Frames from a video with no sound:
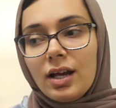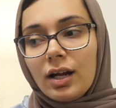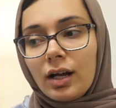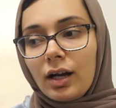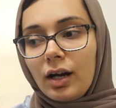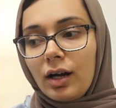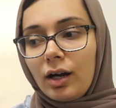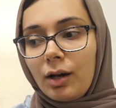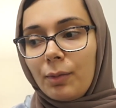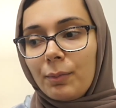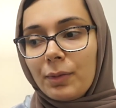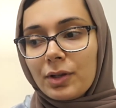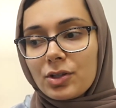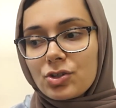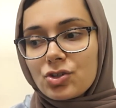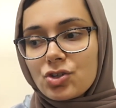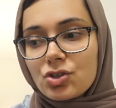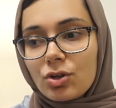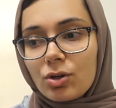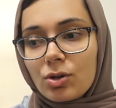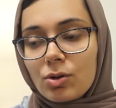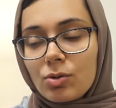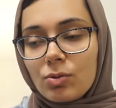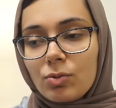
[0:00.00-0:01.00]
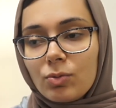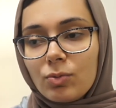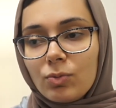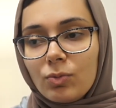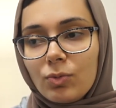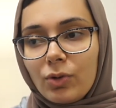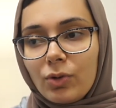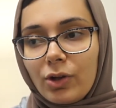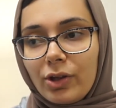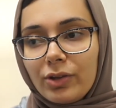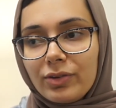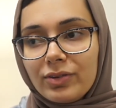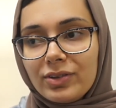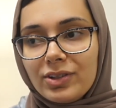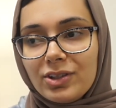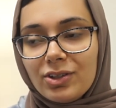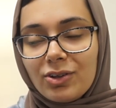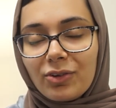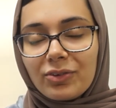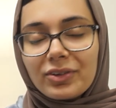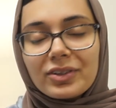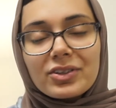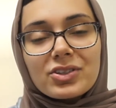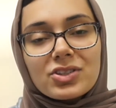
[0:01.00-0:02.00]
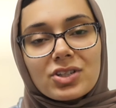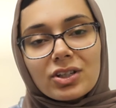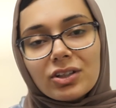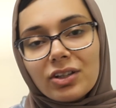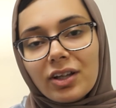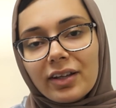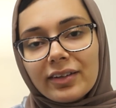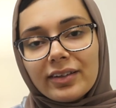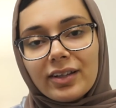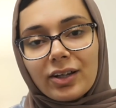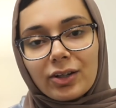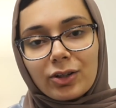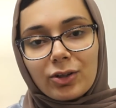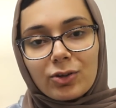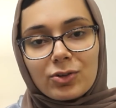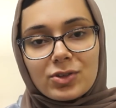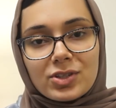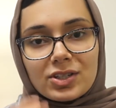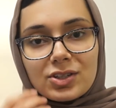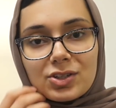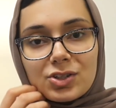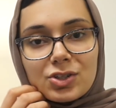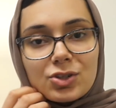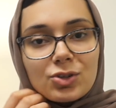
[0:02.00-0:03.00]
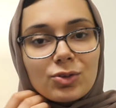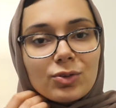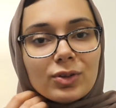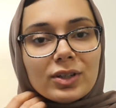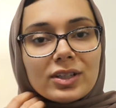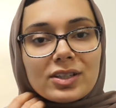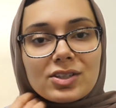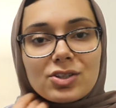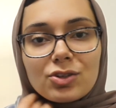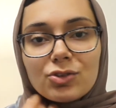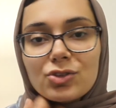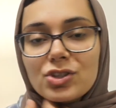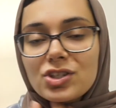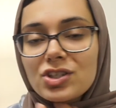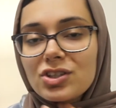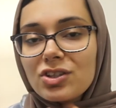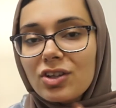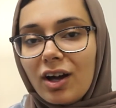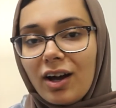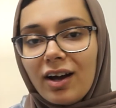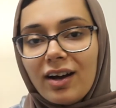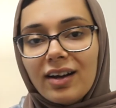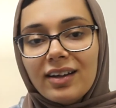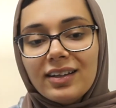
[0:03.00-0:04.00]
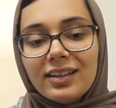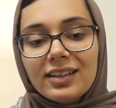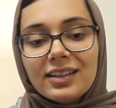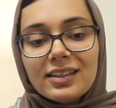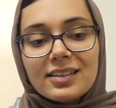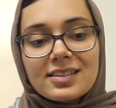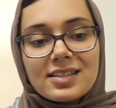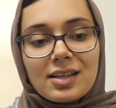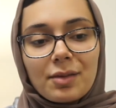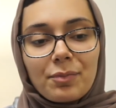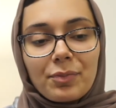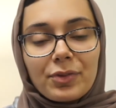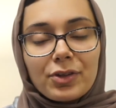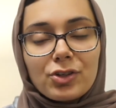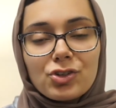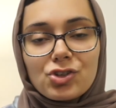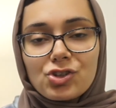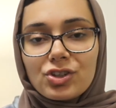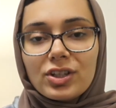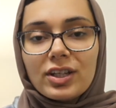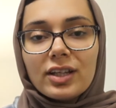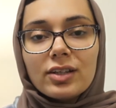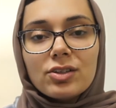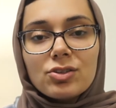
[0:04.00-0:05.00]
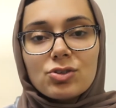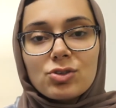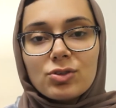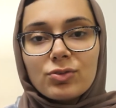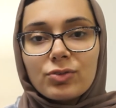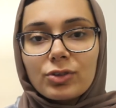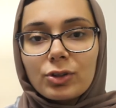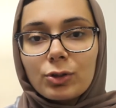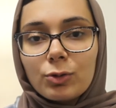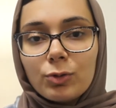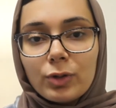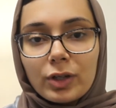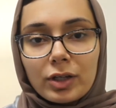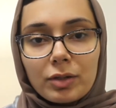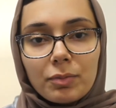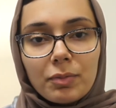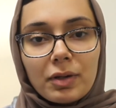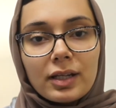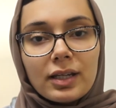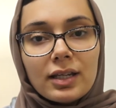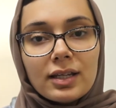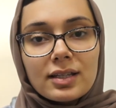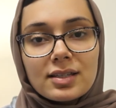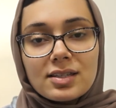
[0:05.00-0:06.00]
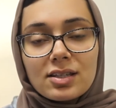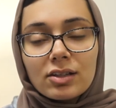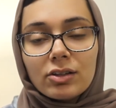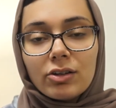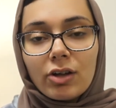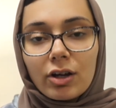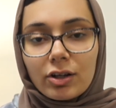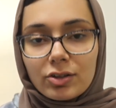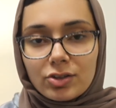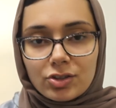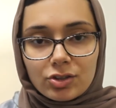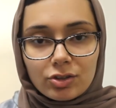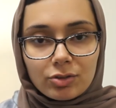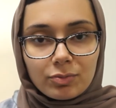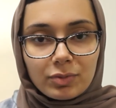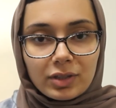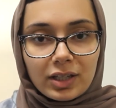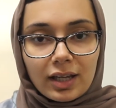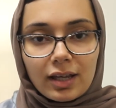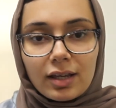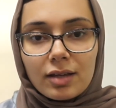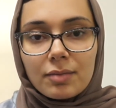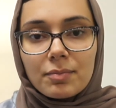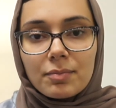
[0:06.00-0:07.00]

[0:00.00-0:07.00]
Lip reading: And so, you know, there's a lot that goes into it. So it's not something you should get into for quick money. It's a long-term game.